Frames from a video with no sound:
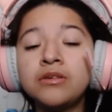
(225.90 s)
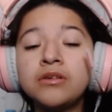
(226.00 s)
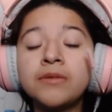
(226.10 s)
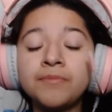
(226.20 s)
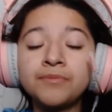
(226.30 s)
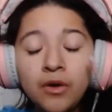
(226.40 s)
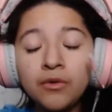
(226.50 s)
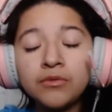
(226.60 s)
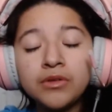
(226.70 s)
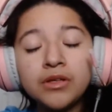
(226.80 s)
wind.
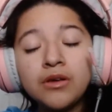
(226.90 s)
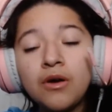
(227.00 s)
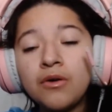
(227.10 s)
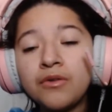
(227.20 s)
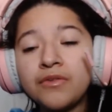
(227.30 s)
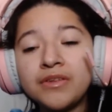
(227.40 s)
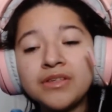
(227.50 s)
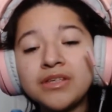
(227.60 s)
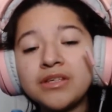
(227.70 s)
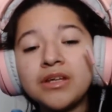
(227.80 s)
Known the earth
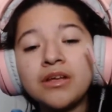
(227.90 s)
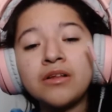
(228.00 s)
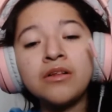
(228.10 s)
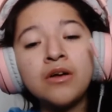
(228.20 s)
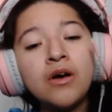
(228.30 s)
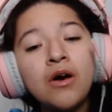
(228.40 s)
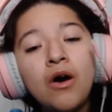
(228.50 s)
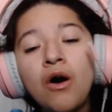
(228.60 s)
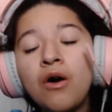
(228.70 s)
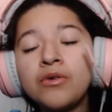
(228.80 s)
and still,
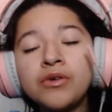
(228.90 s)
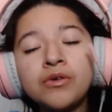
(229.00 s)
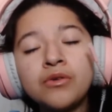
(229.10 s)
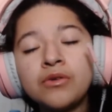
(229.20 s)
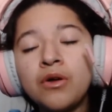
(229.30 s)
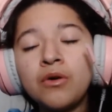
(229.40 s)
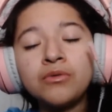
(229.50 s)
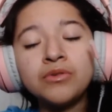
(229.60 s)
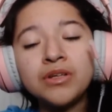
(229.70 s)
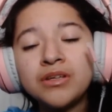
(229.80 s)
all you
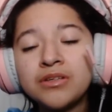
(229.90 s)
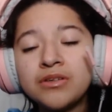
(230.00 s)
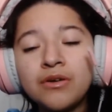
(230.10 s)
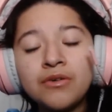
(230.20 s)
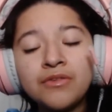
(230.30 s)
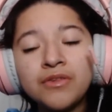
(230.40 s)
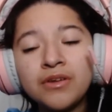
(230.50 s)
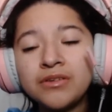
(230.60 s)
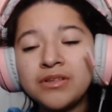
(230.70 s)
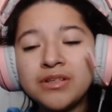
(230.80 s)
own is earth
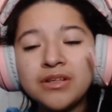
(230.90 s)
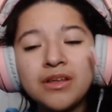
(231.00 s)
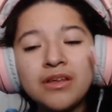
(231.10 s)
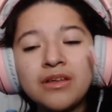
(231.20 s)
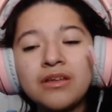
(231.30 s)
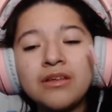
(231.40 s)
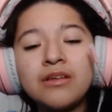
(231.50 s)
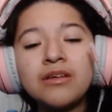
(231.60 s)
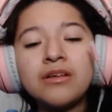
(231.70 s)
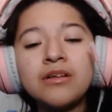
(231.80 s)

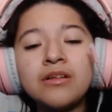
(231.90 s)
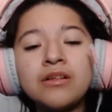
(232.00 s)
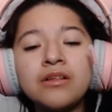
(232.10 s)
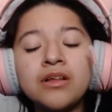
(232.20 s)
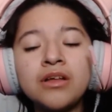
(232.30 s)
until.